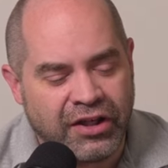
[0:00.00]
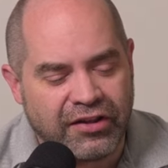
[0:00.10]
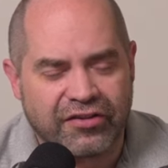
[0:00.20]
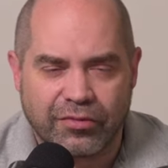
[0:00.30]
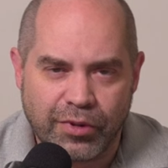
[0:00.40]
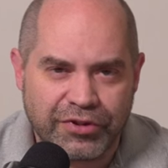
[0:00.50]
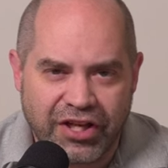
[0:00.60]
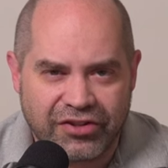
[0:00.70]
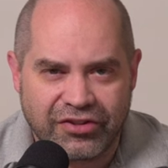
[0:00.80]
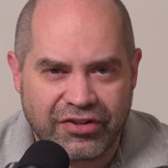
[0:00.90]
There's some
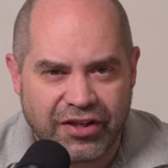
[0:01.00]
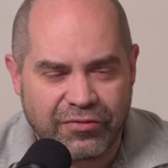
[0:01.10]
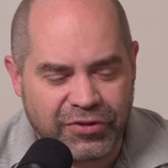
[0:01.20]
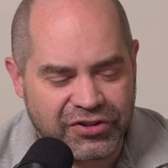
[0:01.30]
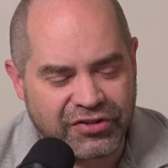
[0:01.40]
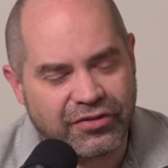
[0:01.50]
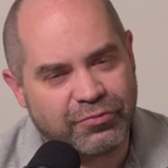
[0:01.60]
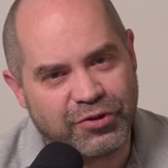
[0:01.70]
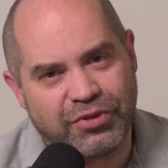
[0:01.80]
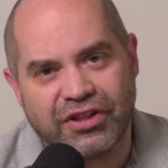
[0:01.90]
limitations there, which
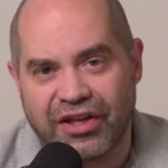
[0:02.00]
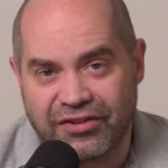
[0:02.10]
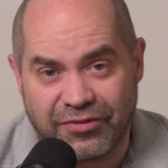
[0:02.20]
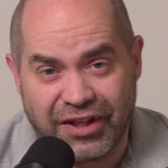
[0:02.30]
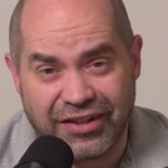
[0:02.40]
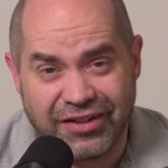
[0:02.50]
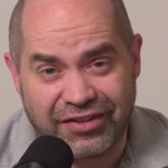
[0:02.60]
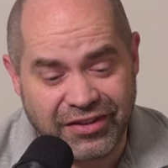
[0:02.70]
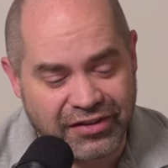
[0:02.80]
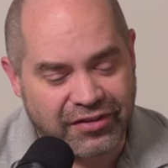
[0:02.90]
would be nice if they didn't
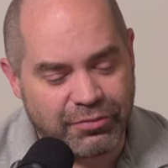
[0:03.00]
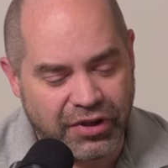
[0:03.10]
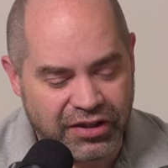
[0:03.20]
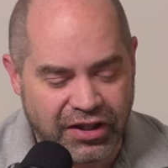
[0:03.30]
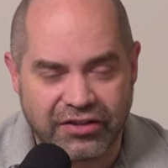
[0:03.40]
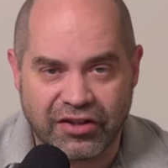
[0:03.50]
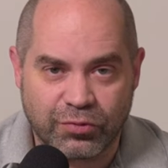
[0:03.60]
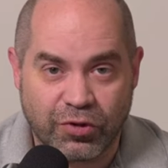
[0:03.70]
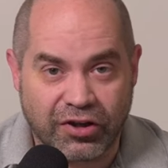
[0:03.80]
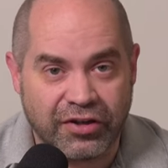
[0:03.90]
exist, but it does
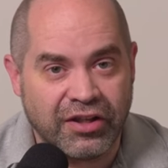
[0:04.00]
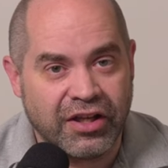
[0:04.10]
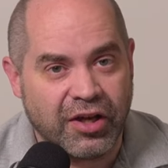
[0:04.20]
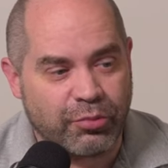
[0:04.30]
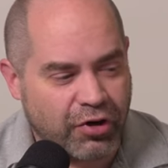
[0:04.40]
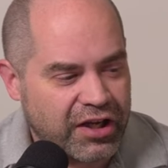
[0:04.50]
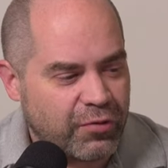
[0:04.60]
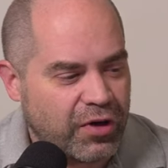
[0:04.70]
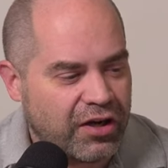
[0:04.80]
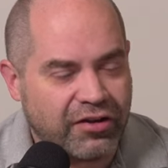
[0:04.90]
work pretty
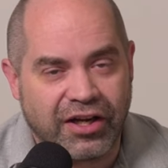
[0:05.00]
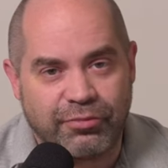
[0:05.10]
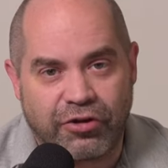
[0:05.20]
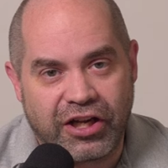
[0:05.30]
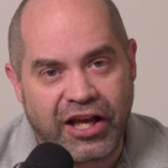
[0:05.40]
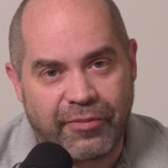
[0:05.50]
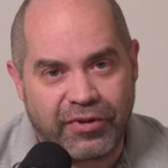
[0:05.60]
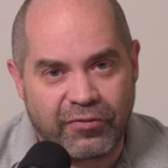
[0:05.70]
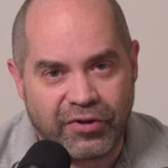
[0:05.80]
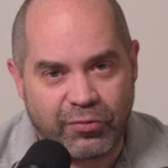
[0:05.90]
well, and I'm pretty
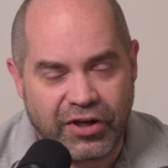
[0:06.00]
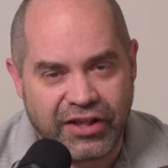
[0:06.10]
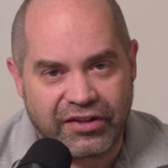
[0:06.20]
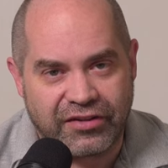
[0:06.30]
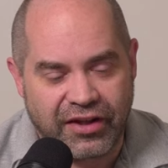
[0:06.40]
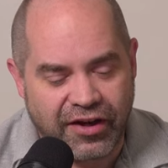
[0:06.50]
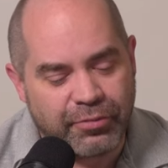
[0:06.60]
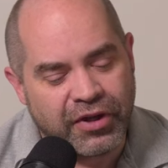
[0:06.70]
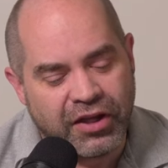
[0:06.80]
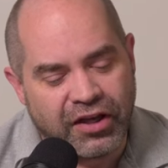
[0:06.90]
happy with the way that's set
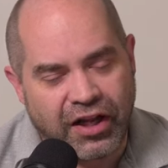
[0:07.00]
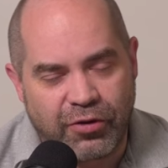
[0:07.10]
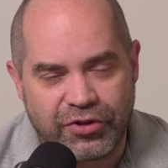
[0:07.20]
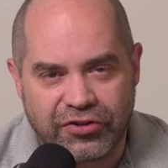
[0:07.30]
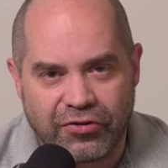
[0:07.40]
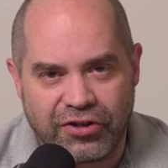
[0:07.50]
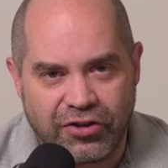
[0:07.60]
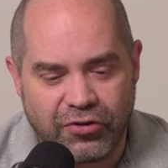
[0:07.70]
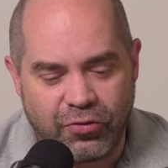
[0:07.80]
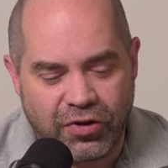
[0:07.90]
up. And I'll be showing
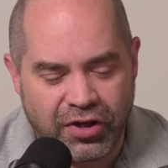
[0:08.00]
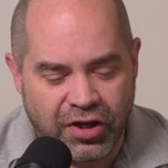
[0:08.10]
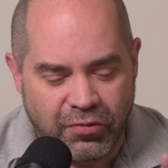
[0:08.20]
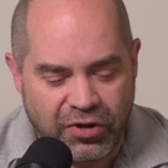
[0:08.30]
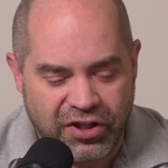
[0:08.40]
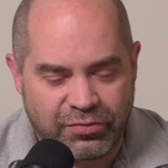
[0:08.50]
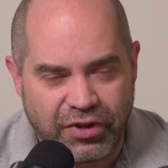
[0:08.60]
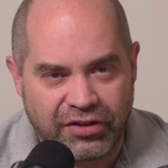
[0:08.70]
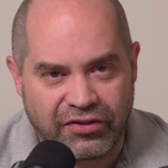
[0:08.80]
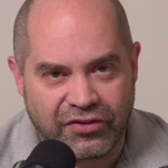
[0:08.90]
you what these
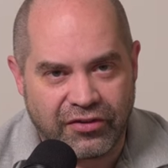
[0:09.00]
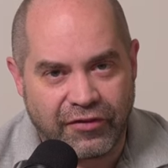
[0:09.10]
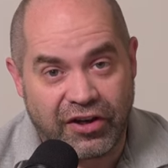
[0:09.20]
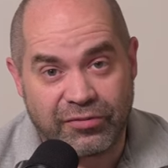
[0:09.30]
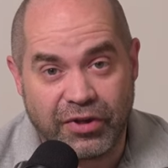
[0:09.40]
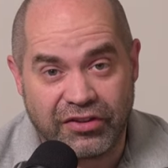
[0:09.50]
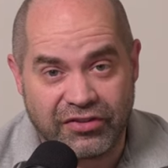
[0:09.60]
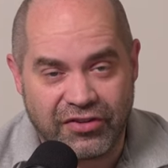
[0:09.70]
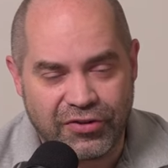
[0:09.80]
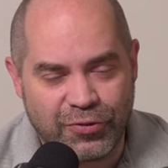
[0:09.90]
buttons, various
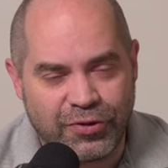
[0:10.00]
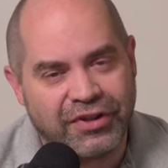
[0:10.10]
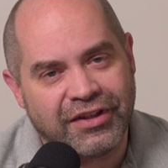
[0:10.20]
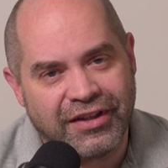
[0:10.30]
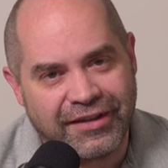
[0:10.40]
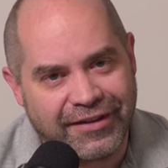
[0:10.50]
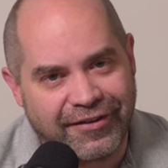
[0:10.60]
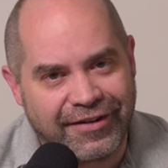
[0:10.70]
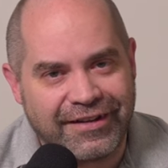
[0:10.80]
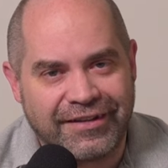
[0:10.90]
buttons do
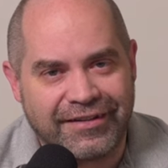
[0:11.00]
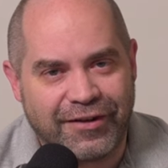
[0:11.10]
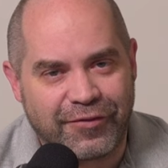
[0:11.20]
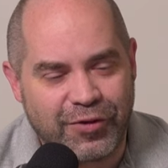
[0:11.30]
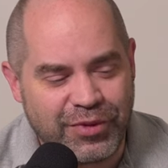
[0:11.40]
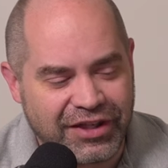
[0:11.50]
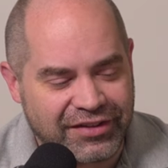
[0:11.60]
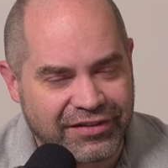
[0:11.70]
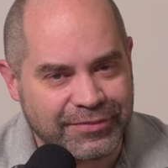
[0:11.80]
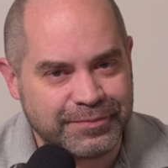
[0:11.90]
here in a few
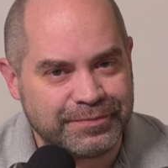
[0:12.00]
minutes.